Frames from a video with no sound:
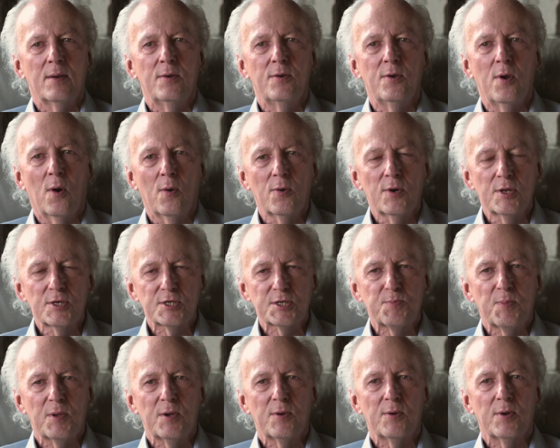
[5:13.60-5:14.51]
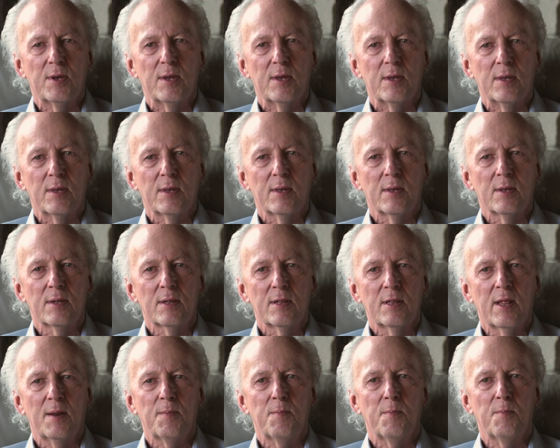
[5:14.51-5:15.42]
notice beauty
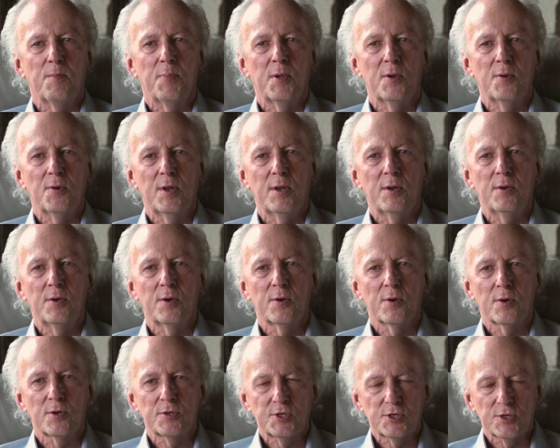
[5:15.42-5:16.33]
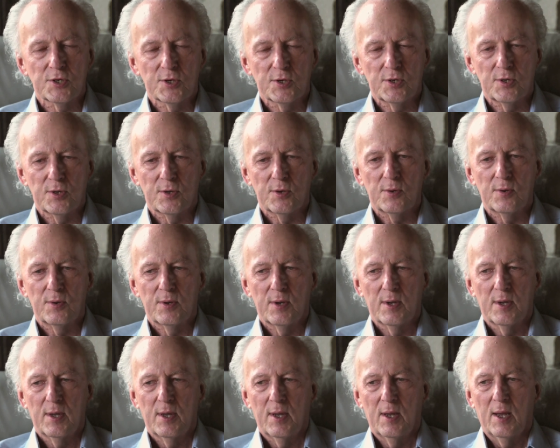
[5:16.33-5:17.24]
let beauty nurture you.
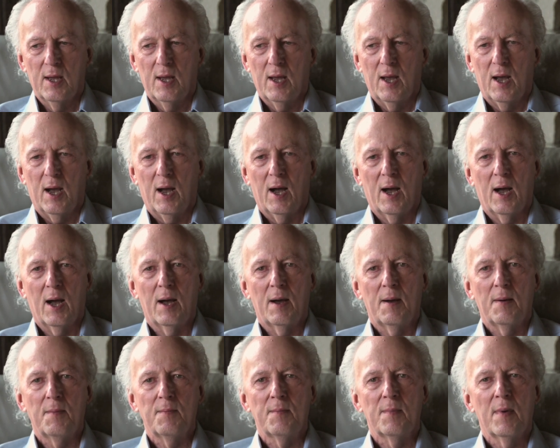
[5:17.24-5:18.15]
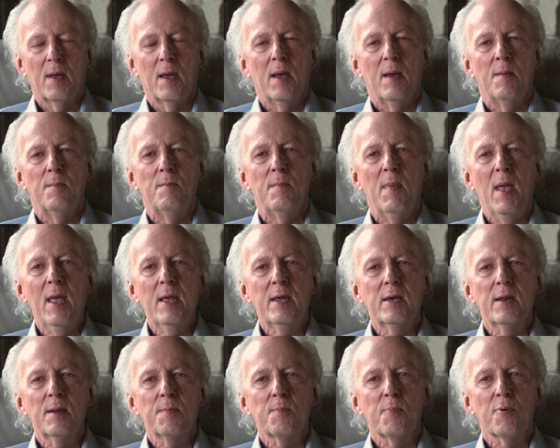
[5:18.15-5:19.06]
Um, make
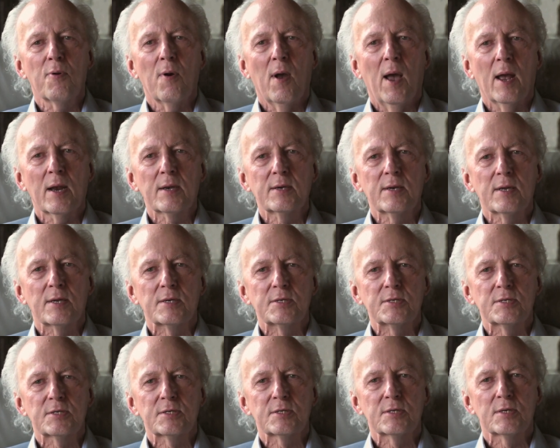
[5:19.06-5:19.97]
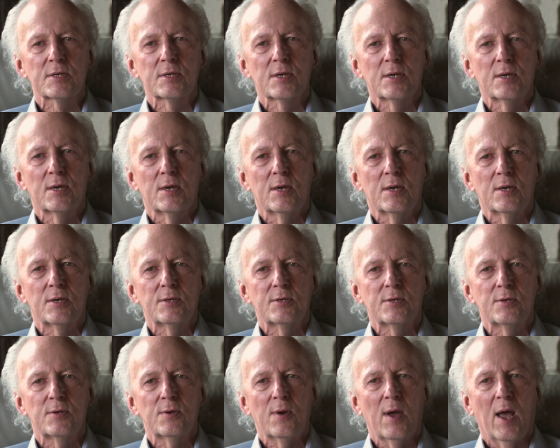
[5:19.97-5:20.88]
it a practice
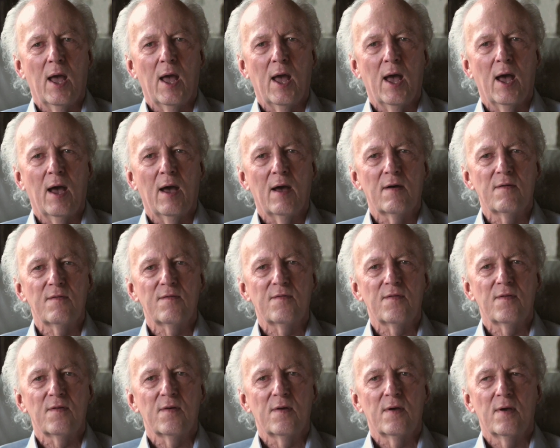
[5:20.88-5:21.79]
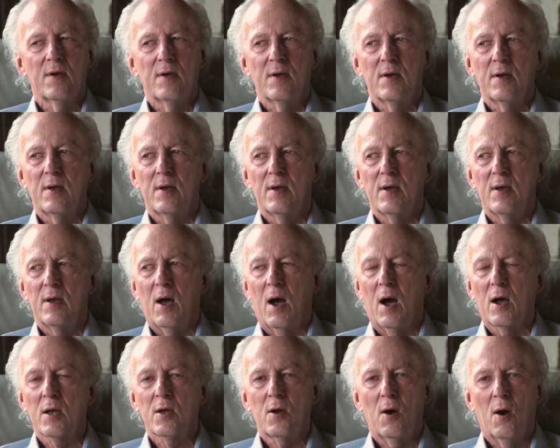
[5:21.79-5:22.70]
to have
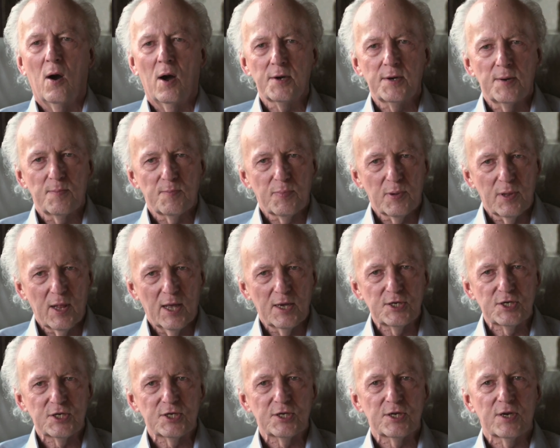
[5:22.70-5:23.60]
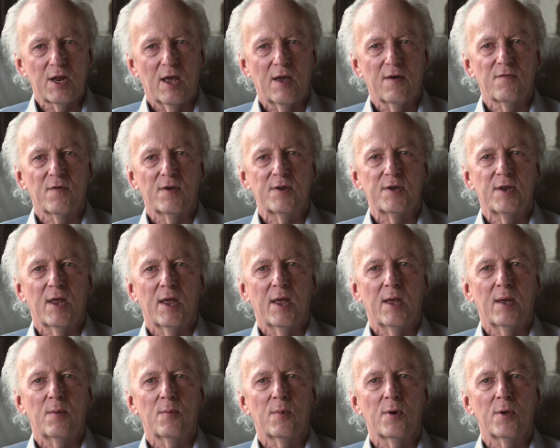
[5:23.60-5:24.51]
a contemplation every
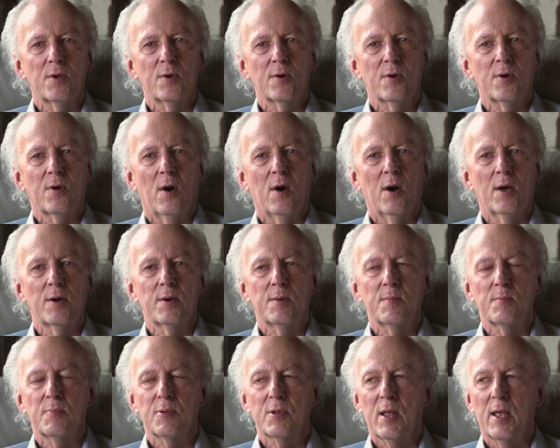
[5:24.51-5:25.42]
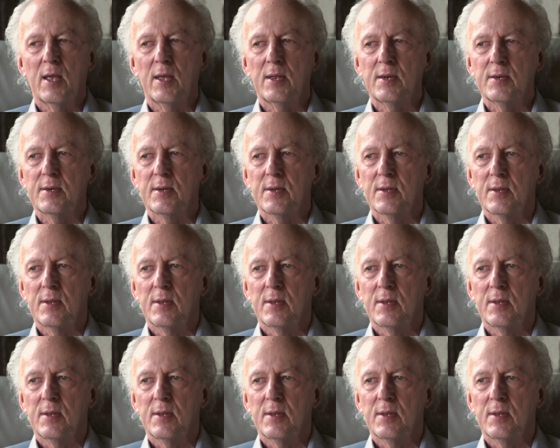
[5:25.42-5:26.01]
day where you contemplate